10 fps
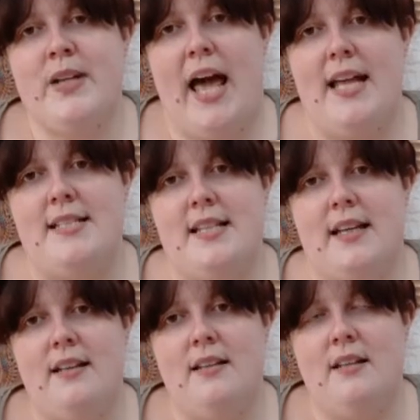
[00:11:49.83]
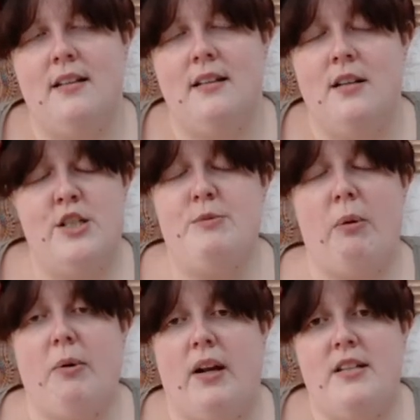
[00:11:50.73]
Etsy. She's
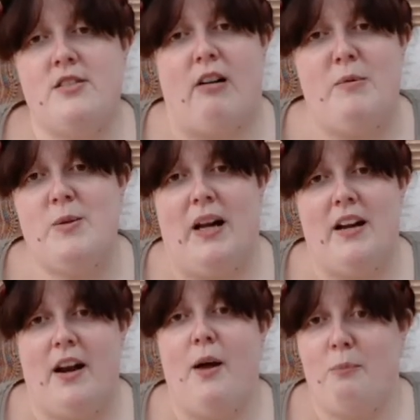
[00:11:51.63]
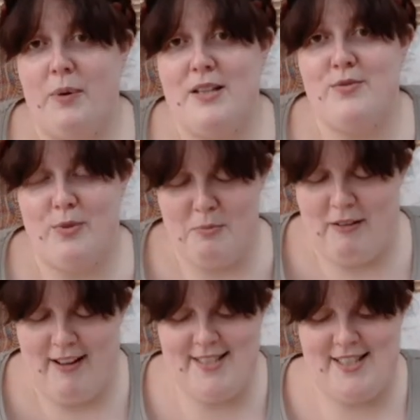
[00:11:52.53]
probably on Instagram as well, I don't know, but it's from
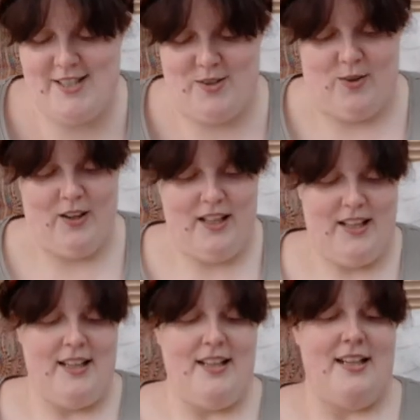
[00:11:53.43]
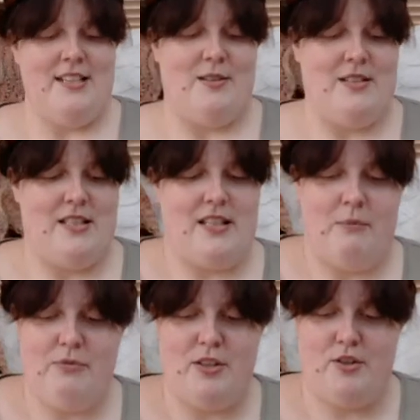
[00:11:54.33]
her Etsy store. So it's the
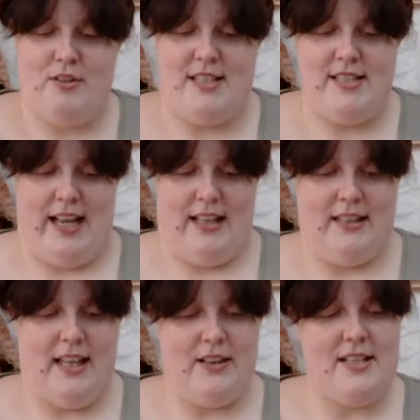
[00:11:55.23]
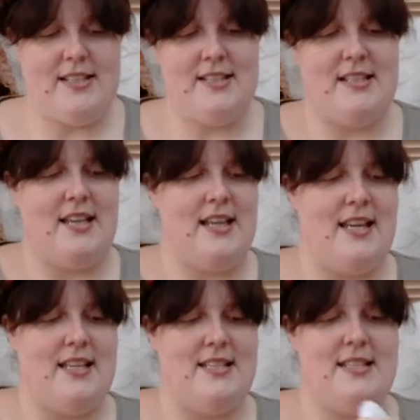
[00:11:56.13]
temperature tree, Sal. Now this
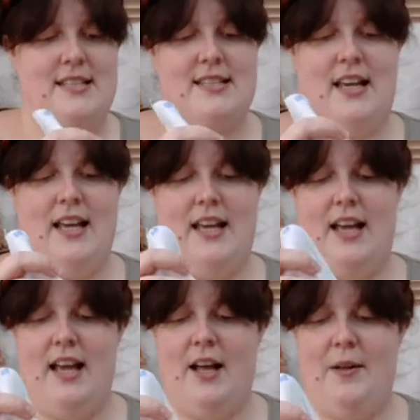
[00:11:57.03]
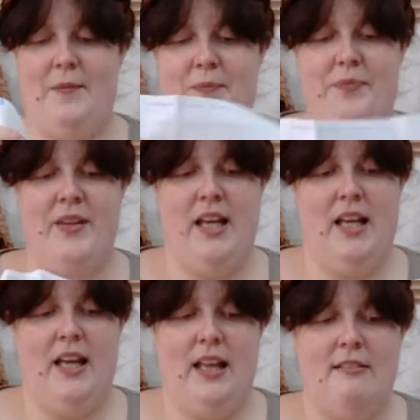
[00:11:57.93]
is there
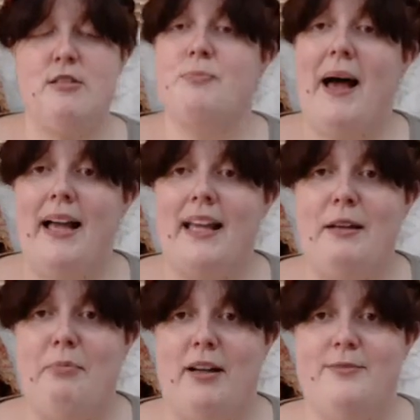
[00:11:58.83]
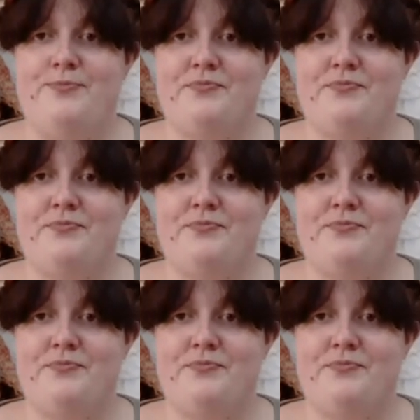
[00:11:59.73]
is a Pattern Keeper